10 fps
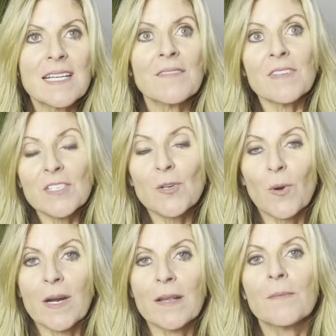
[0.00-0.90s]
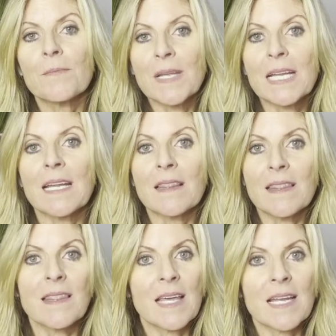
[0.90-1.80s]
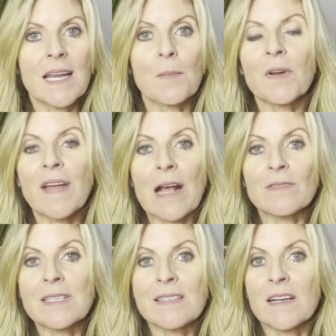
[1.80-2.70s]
inventory, meaning the number of houses